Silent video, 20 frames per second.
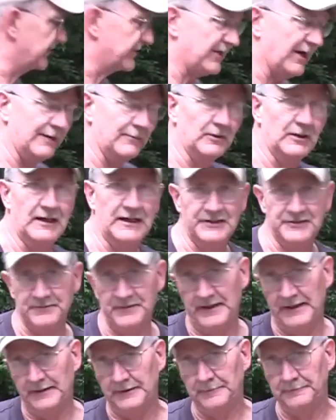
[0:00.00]
a stabilized
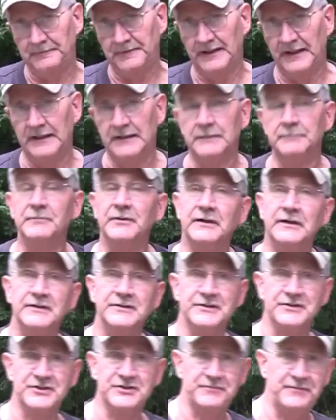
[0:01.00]
manner, okay,
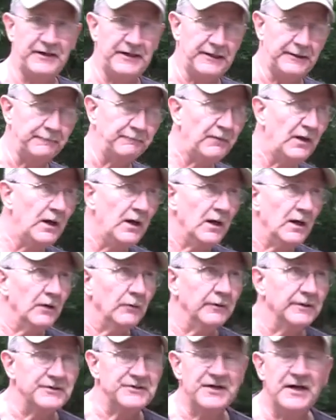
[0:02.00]
because it's spinning.
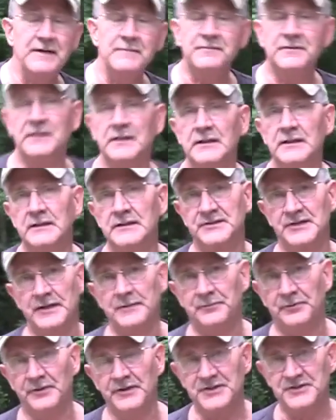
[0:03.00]
Well, the same thing,
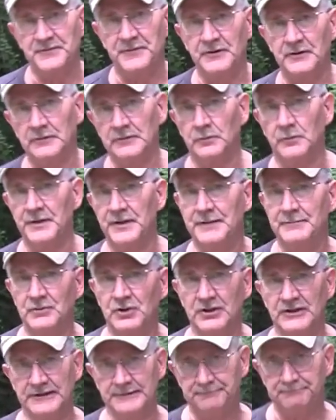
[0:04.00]
same principle with a
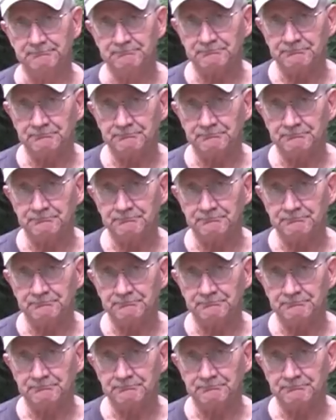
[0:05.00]
bullet.